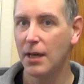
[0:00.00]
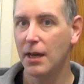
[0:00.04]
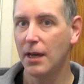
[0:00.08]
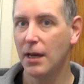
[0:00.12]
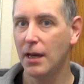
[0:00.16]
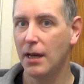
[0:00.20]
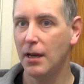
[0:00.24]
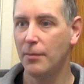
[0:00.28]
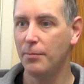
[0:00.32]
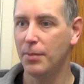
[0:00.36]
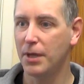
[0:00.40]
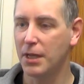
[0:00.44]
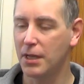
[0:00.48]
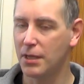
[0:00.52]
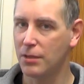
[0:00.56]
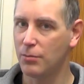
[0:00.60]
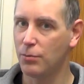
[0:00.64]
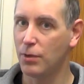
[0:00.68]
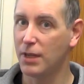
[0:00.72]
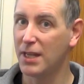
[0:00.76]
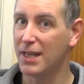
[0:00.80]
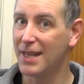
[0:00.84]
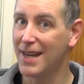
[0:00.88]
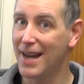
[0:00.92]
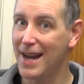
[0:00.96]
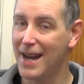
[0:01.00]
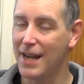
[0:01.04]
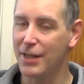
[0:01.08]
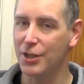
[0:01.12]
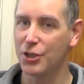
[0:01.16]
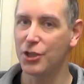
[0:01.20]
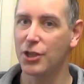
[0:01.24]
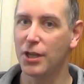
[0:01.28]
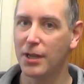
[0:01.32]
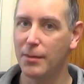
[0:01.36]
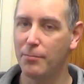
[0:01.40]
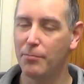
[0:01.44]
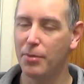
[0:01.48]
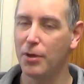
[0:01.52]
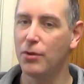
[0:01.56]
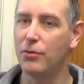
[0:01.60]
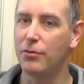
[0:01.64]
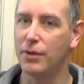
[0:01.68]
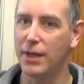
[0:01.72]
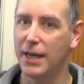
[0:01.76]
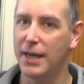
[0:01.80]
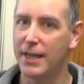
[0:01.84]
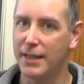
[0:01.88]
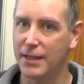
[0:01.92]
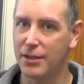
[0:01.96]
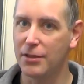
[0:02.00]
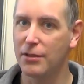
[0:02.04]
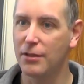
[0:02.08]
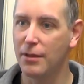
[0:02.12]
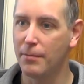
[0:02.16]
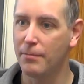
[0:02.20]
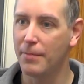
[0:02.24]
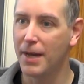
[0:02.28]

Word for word: uh, because we can actually boot into the